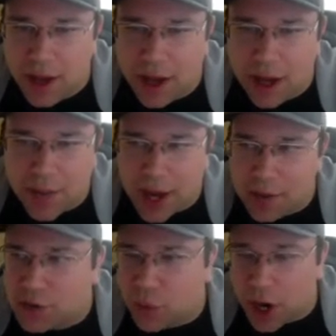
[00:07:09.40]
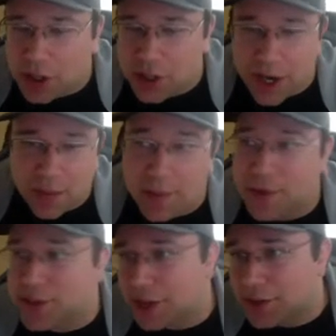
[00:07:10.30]
I was watching that game. I'm a
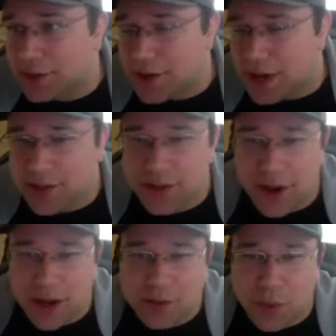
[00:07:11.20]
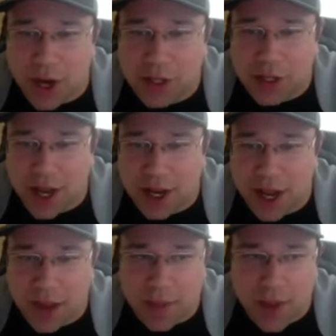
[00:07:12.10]
Celtics fan, so I was watching that
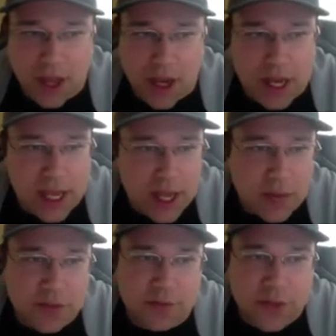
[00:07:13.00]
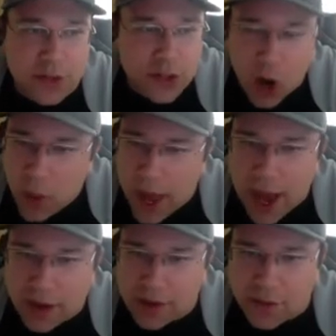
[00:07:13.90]
game. And he was so
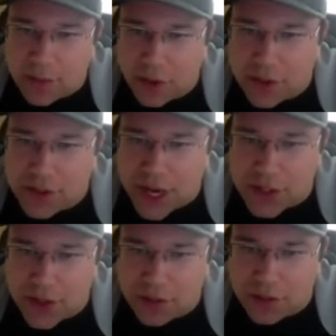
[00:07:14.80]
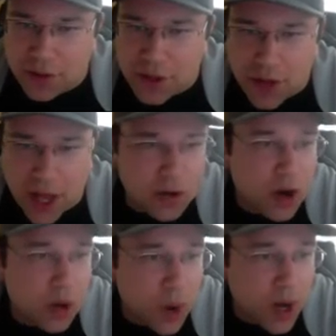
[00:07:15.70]
active on both sides of the floor. So I don't
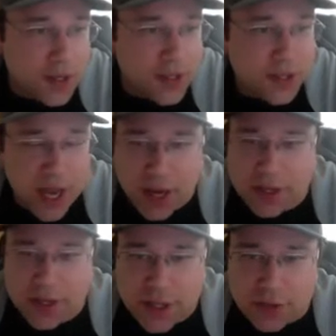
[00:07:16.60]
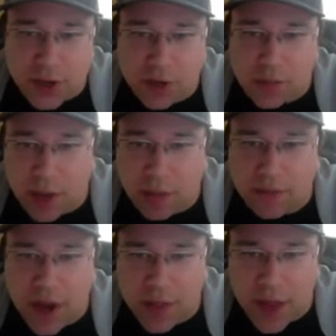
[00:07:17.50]
know what his status is. We're going to probably
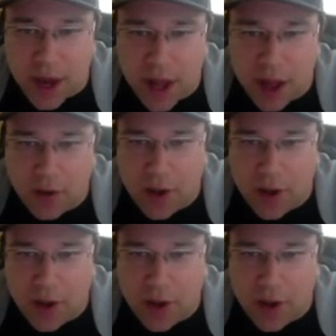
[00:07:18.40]
find that out.